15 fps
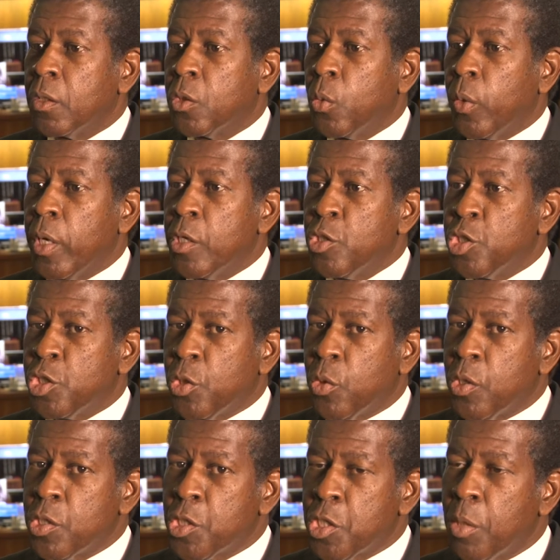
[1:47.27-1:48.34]
To
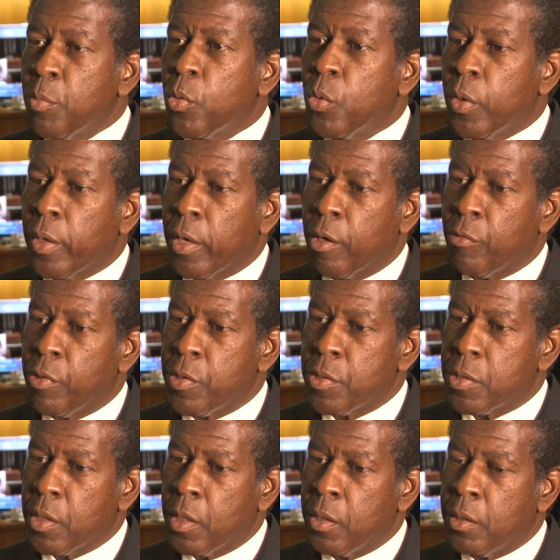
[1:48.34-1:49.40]
ensure some
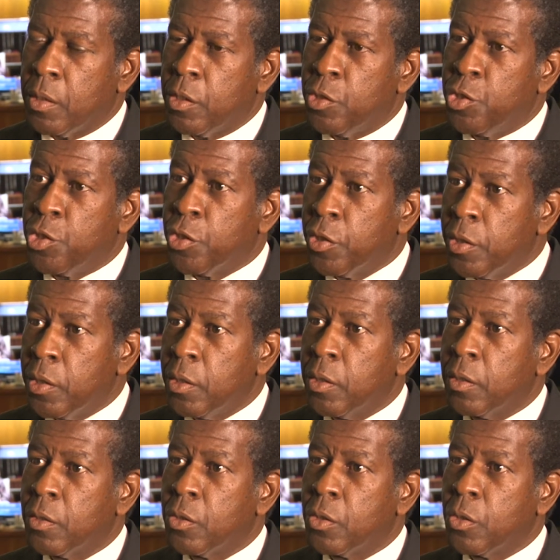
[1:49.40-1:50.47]
coherence in the journey
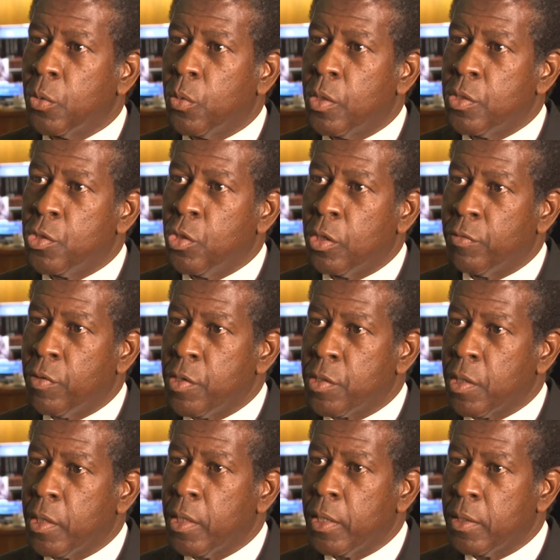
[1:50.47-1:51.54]
towards
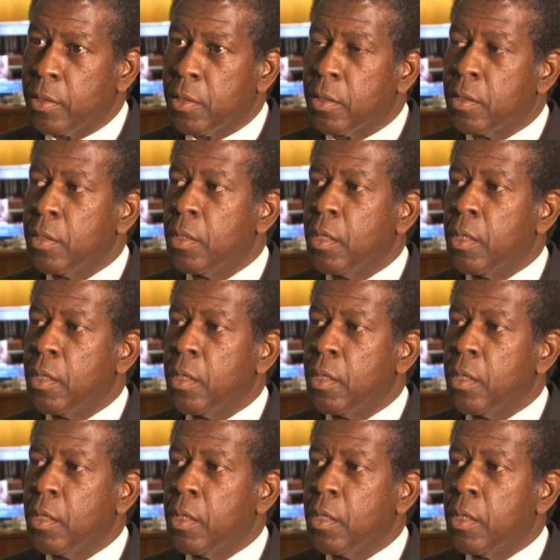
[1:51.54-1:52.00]
universal health,